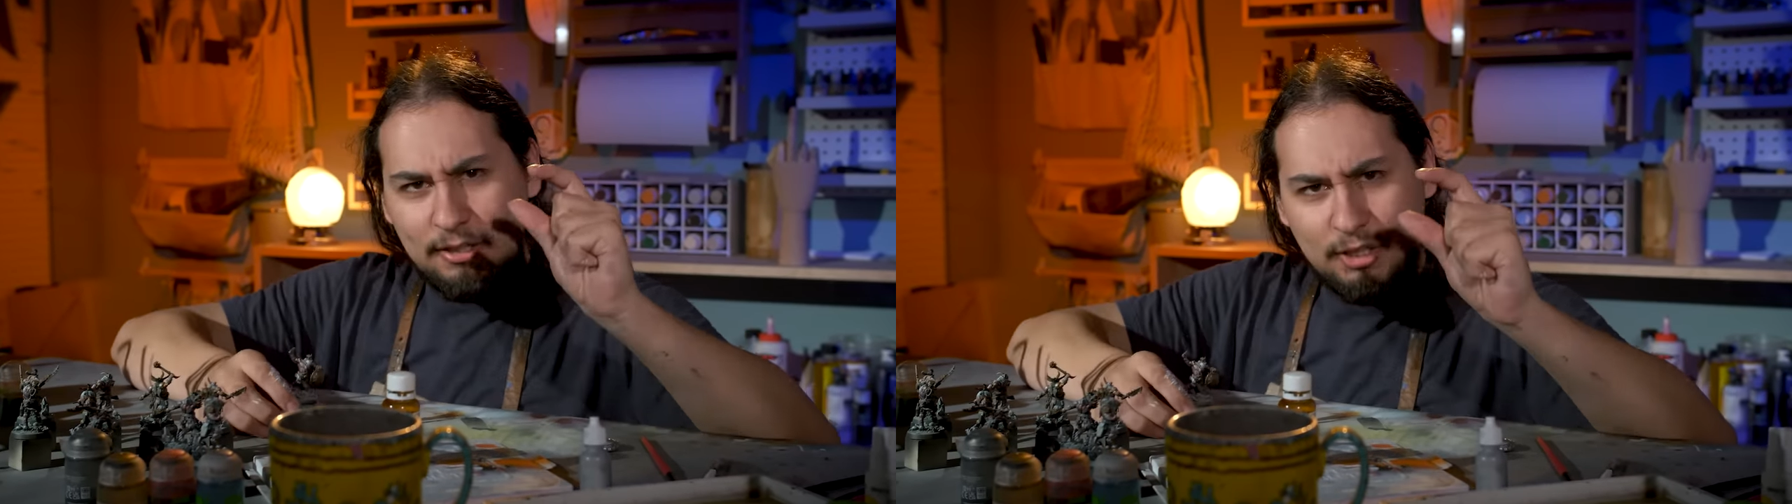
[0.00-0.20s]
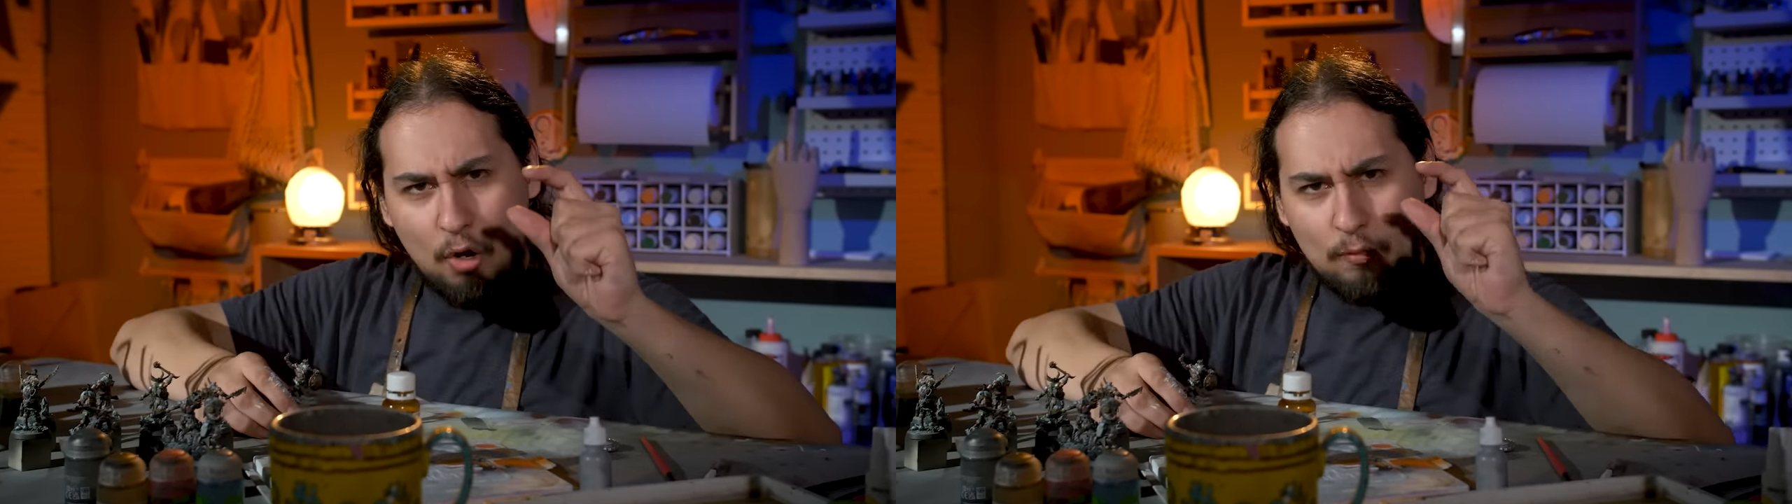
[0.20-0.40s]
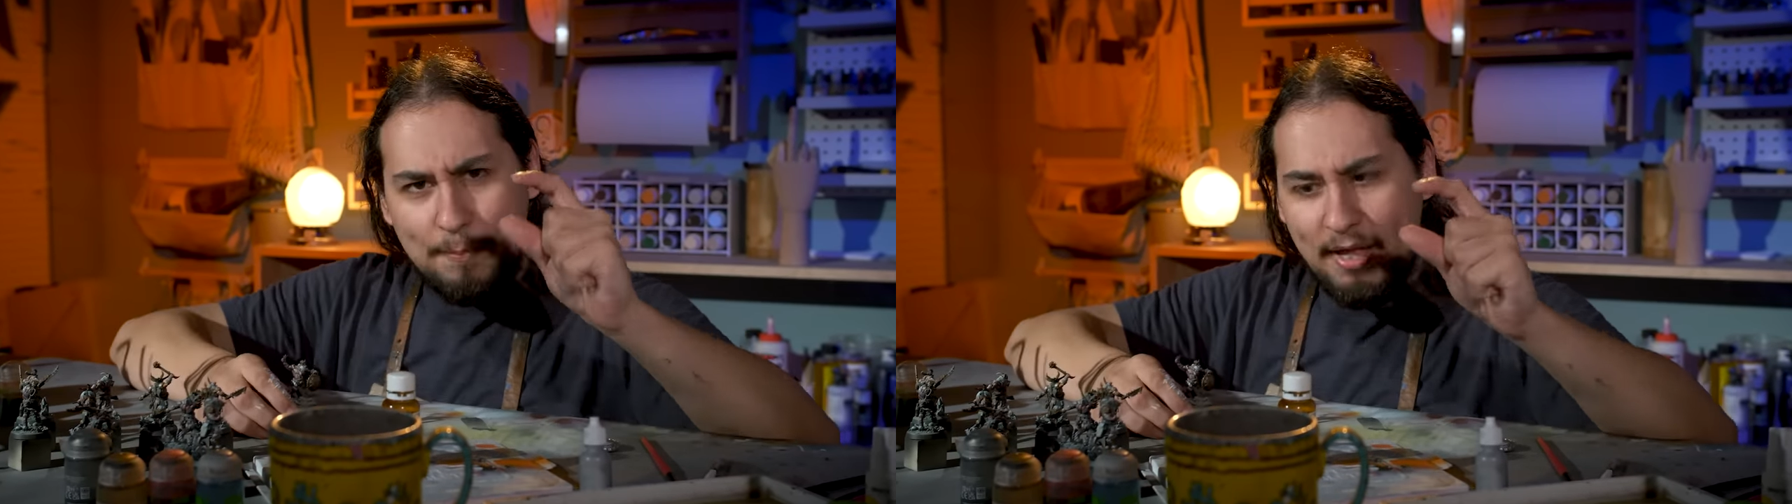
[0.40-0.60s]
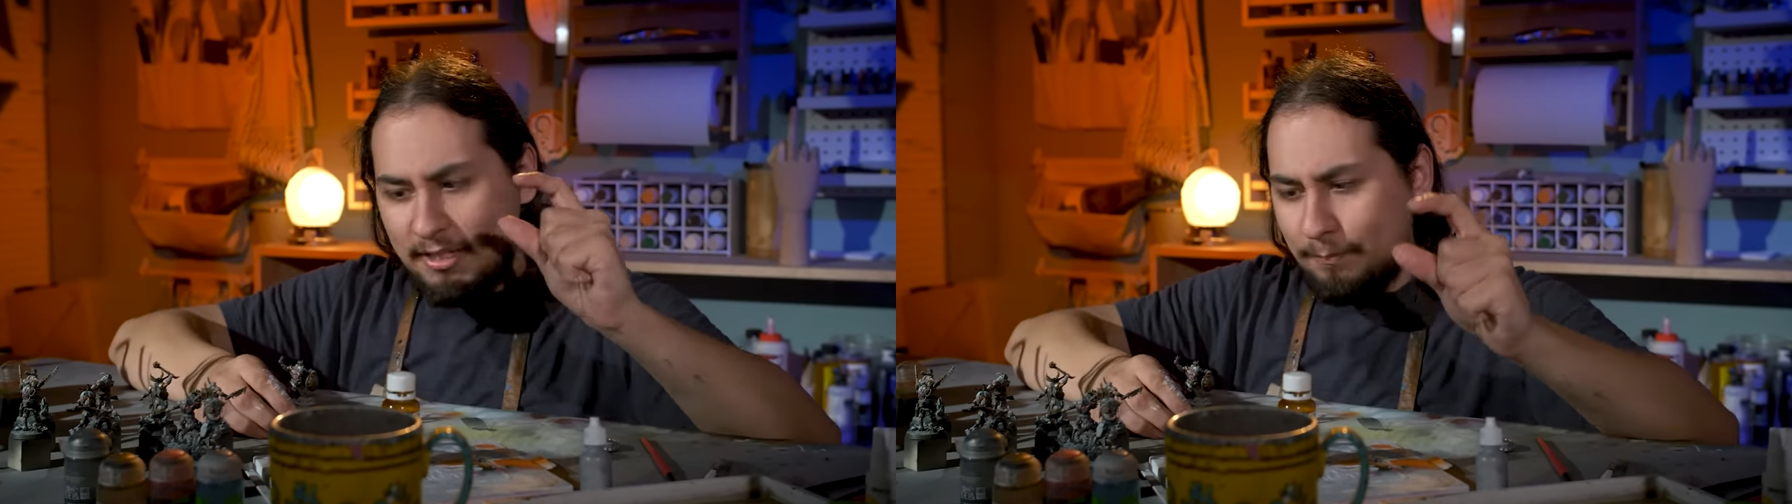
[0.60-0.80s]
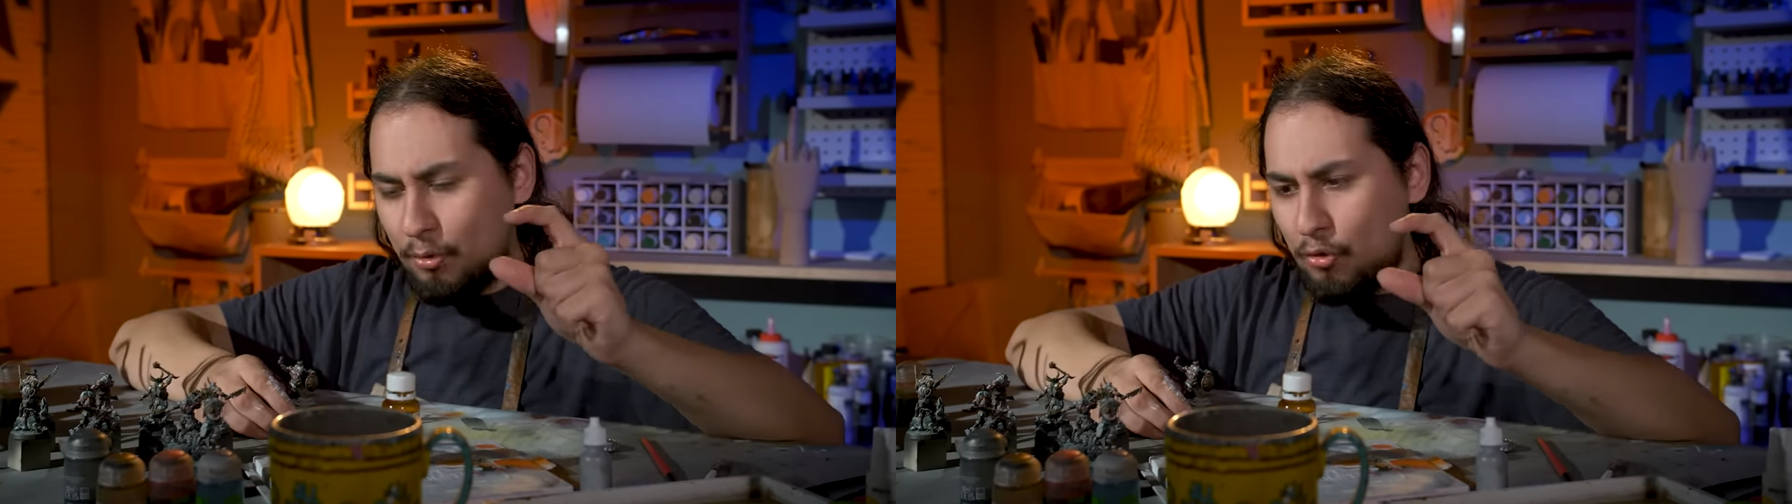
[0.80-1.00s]
goat
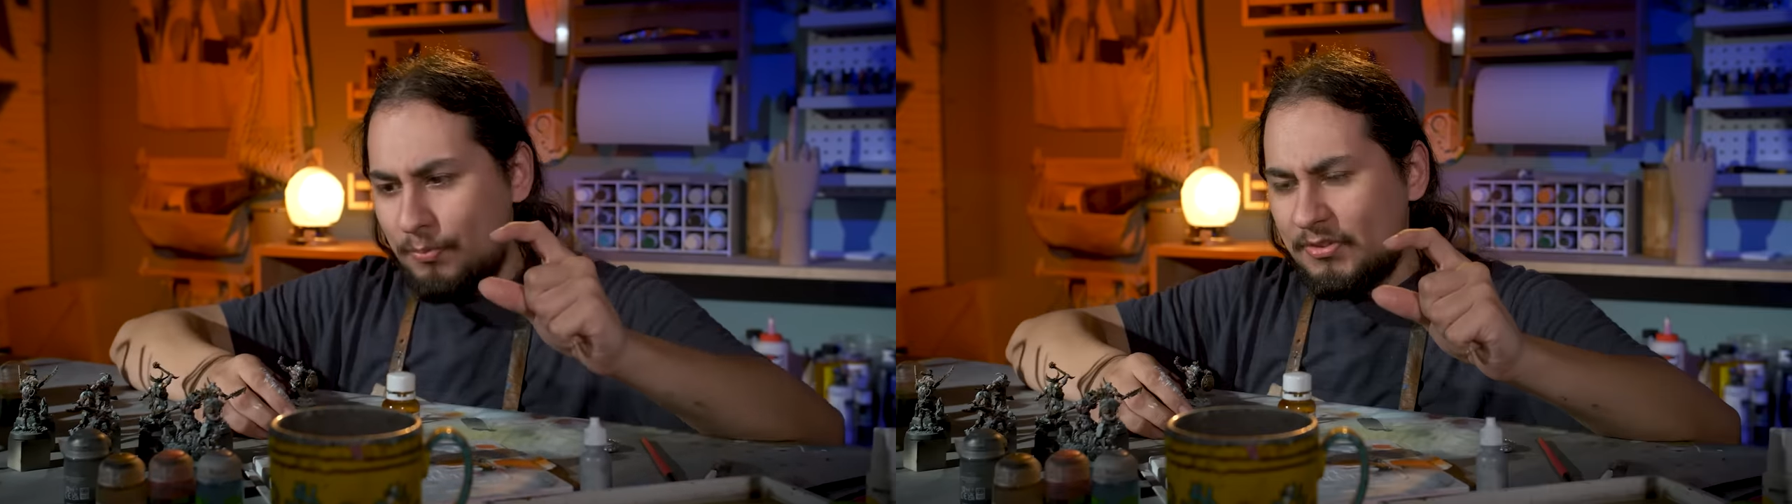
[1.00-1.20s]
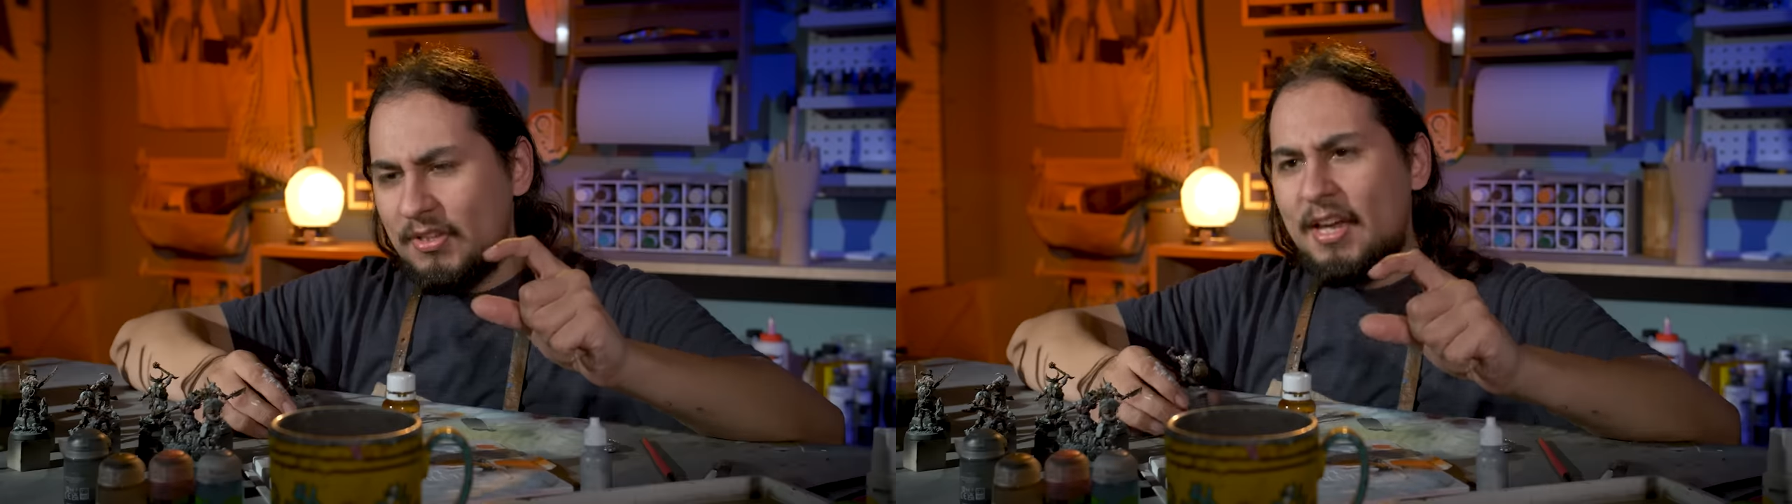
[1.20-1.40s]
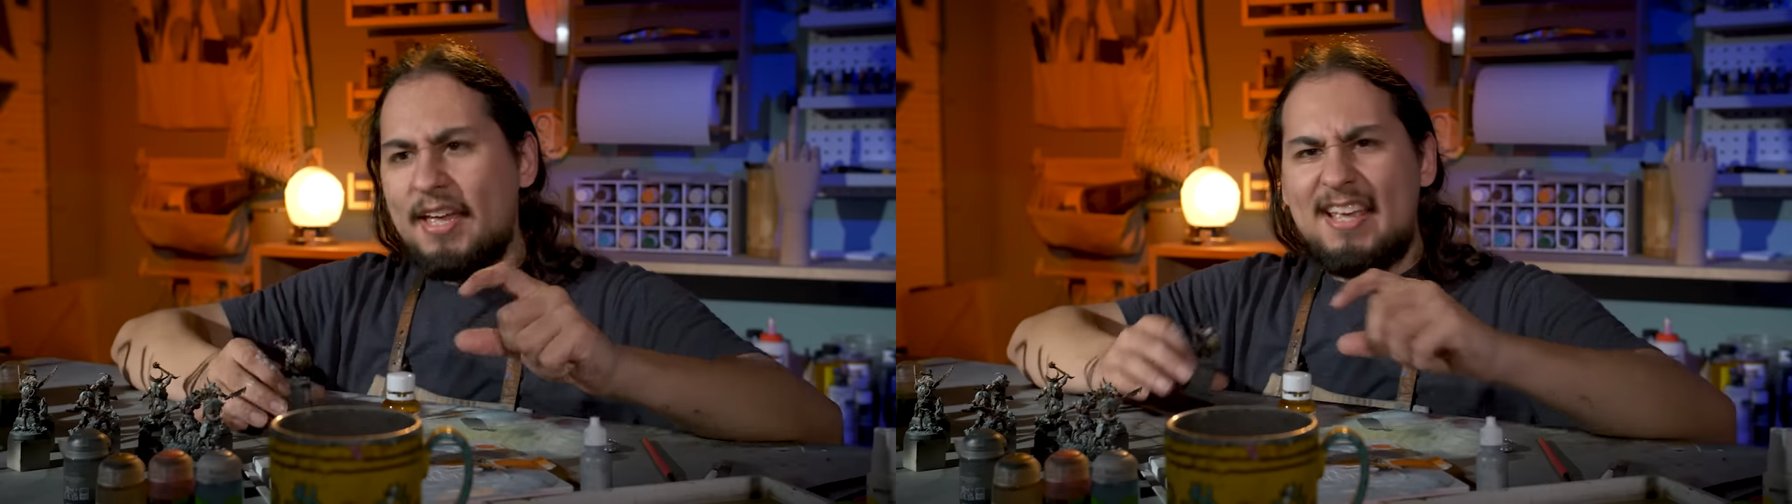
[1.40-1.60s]
pellet poops?